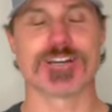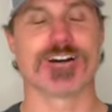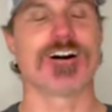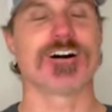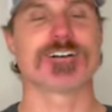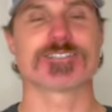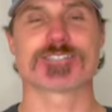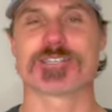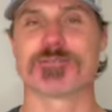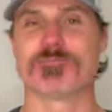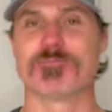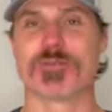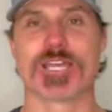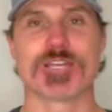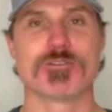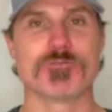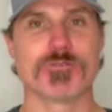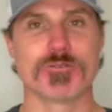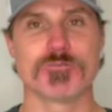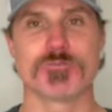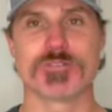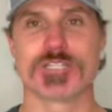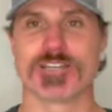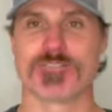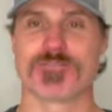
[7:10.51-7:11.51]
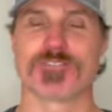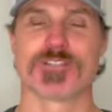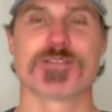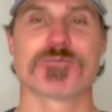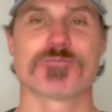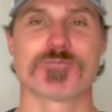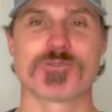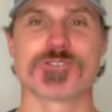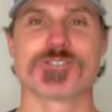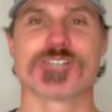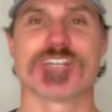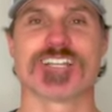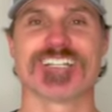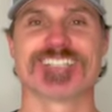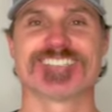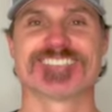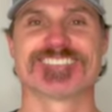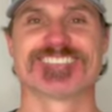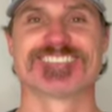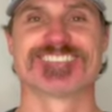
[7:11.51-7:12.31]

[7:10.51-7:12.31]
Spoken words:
awesome, and we would definitely appreciate it.